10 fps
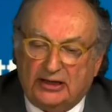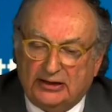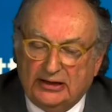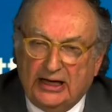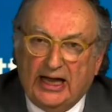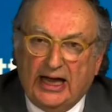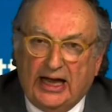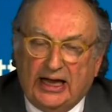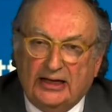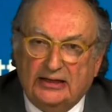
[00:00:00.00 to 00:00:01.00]
it,
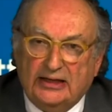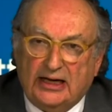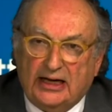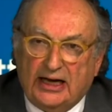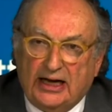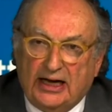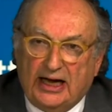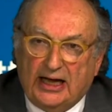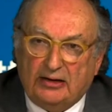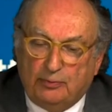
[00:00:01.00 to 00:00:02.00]
and uh,
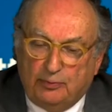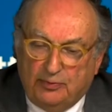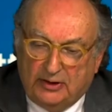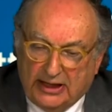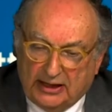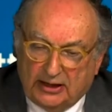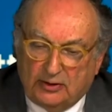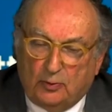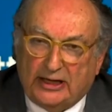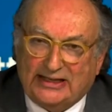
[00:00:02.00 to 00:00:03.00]
and
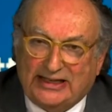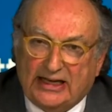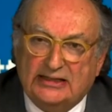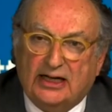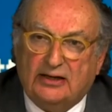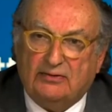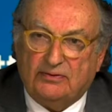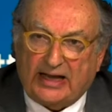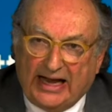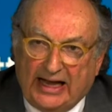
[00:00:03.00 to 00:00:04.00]
then when it gets out of
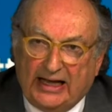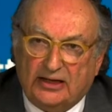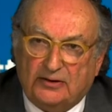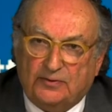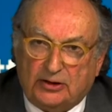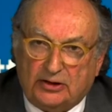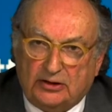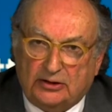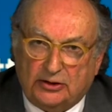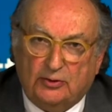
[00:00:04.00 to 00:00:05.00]
hand for
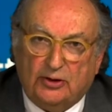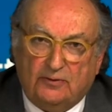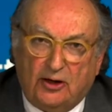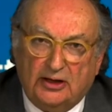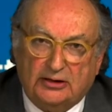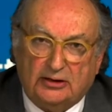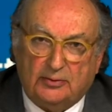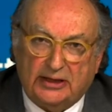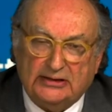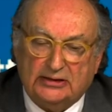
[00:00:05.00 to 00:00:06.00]
to do on a volunteer
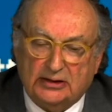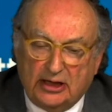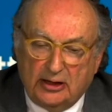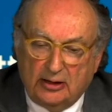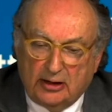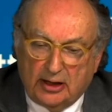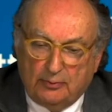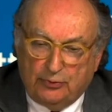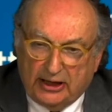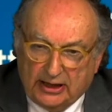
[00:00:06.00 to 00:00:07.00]
basis, they
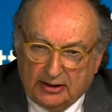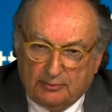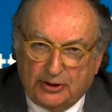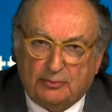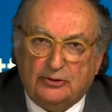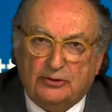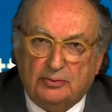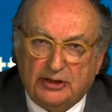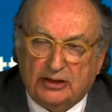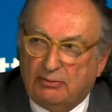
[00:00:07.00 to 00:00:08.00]
bring in people to
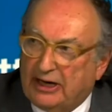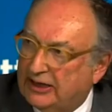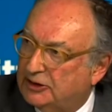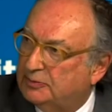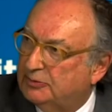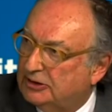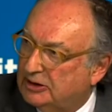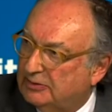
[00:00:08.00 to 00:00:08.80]
be the management and to